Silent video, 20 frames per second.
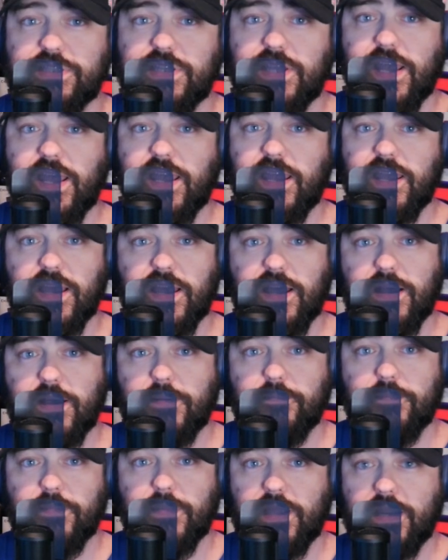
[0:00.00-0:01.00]

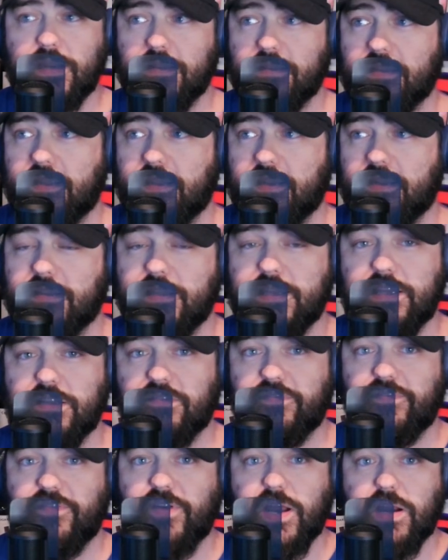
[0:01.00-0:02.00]
an illegal
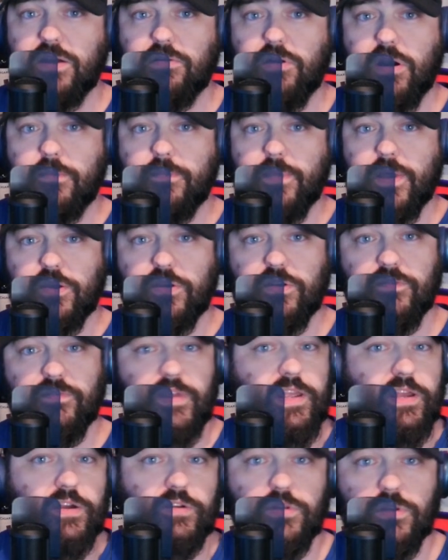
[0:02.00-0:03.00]
firearm that could
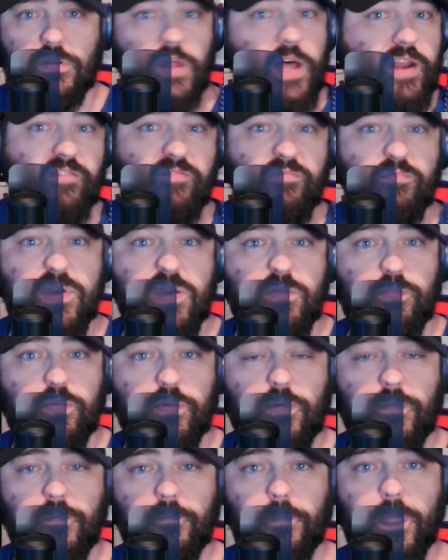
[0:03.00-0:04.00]
have killed a lot of
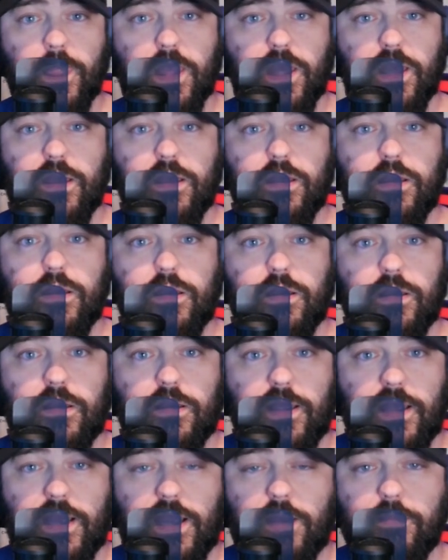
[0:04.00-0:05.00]
people.
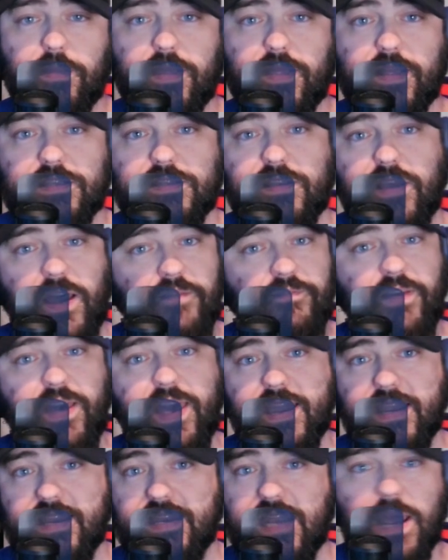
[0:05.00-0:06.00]
Like, I mean, it's a
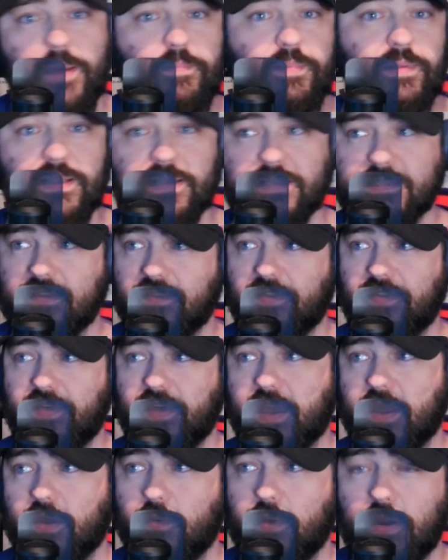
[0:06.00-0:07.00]
vague, nebulous
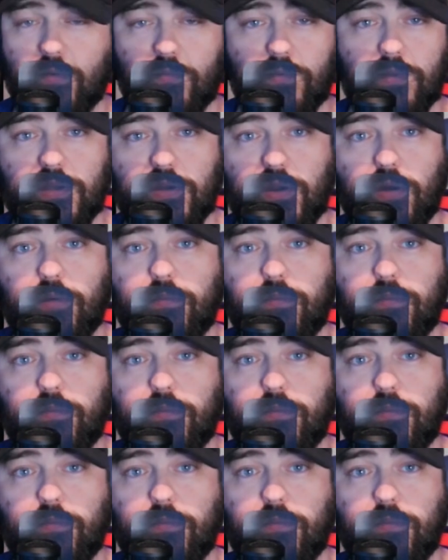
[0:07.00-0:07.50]
thing. We don't really know